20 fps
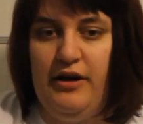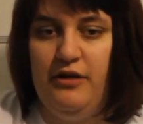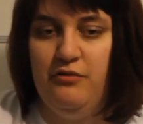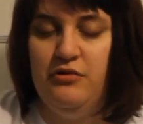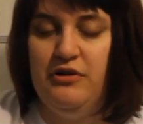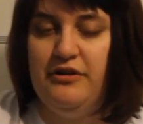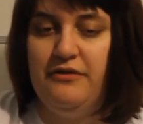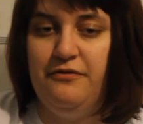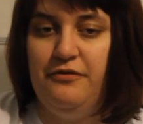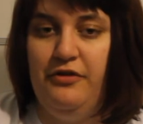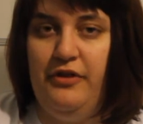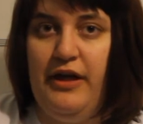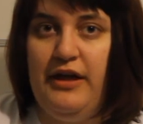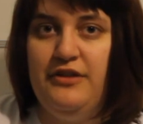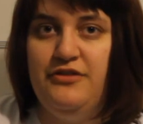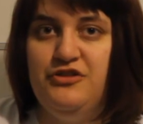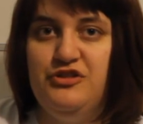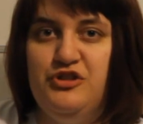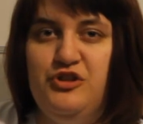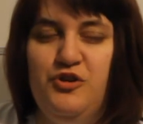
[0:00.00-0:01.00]
I would have
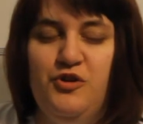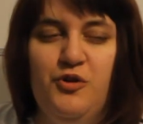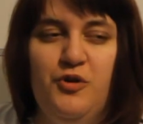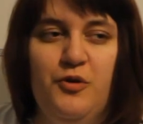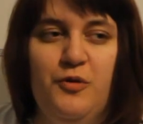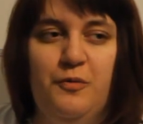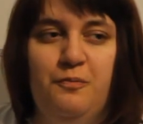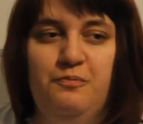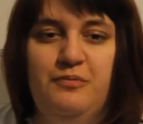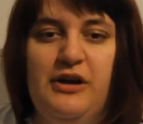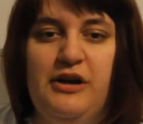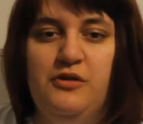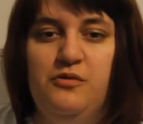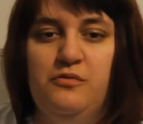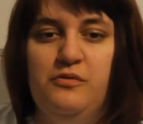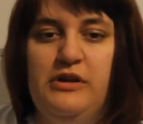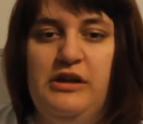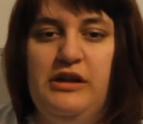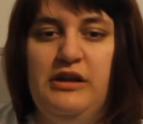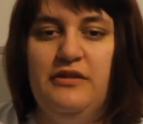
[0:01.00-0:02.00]
liked to,
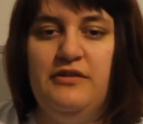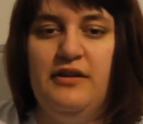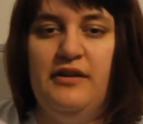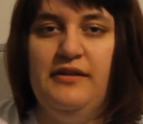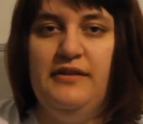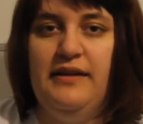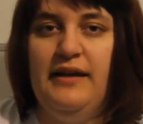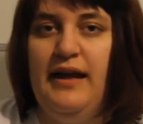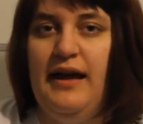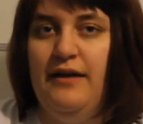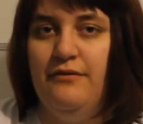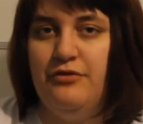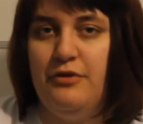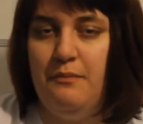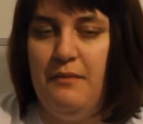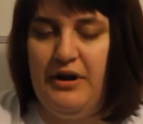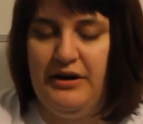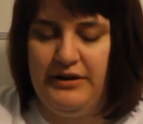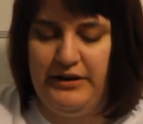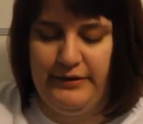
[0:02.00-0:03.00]
but we didn't have the
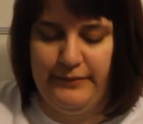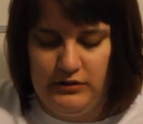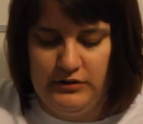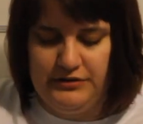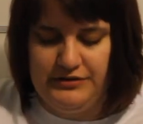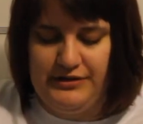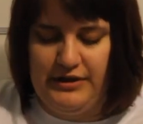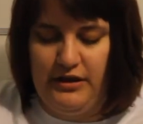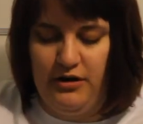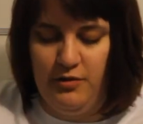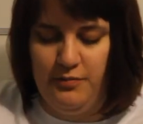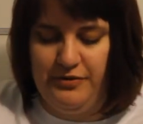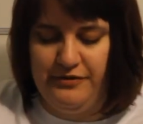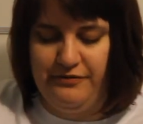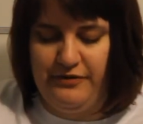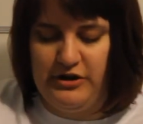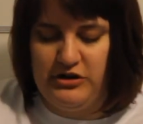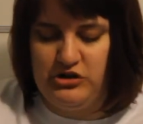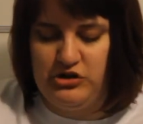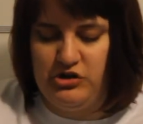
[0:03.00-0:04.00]
money. Is there a
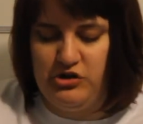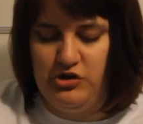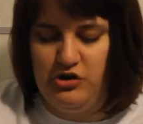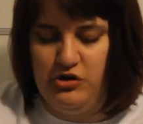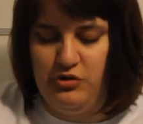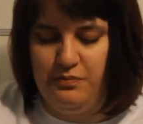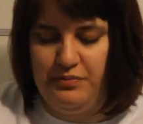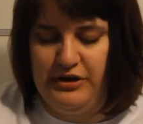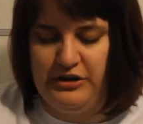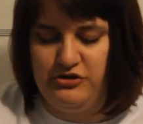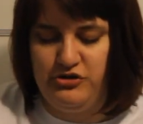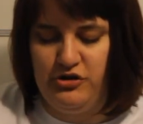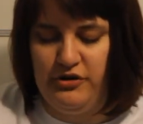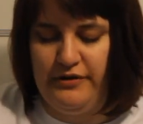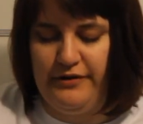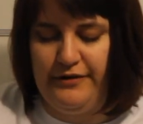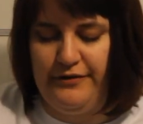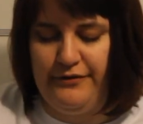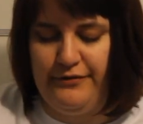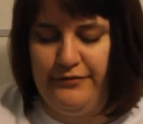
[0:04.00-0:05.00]
profession you
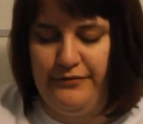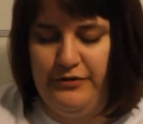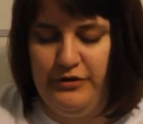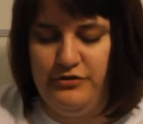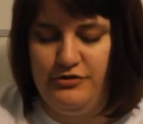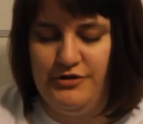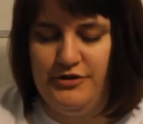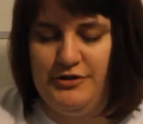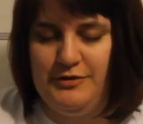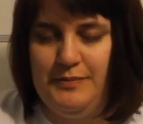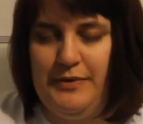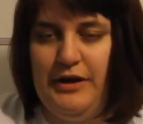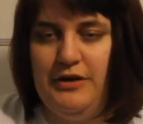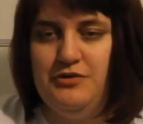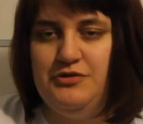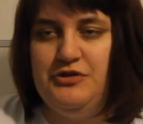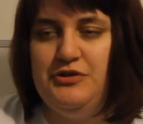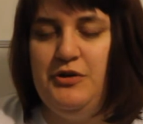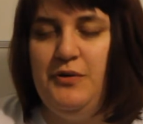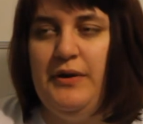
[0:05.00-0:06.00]
picture your future
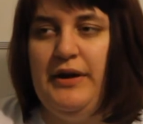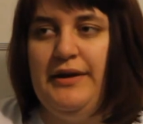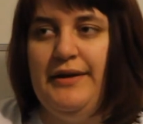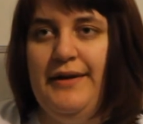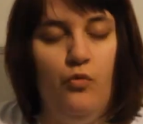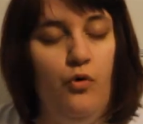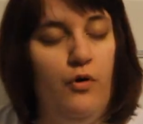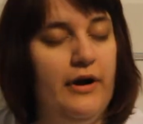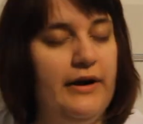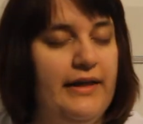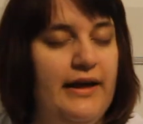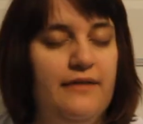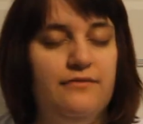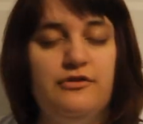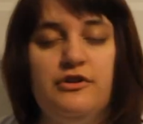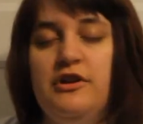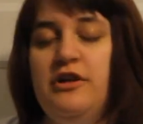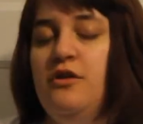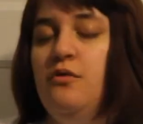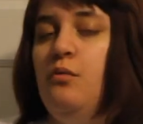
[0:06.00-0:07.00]
spouse doing?
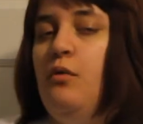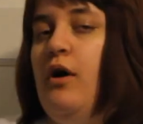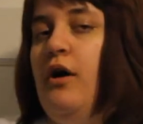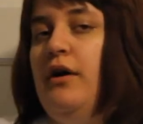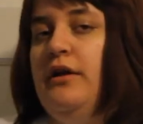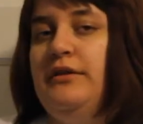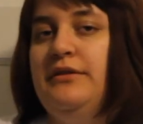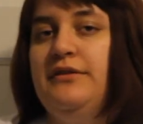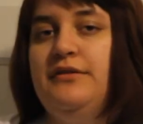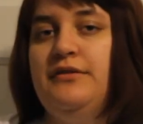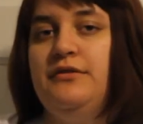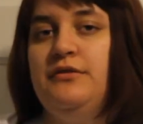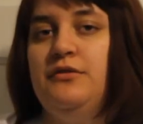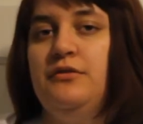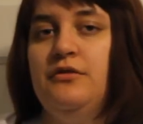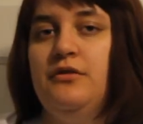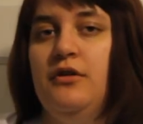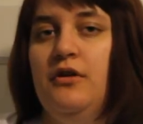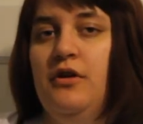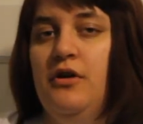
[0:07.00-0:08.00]
Whatever he
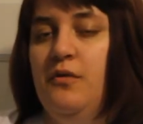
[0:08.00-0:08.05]
wants.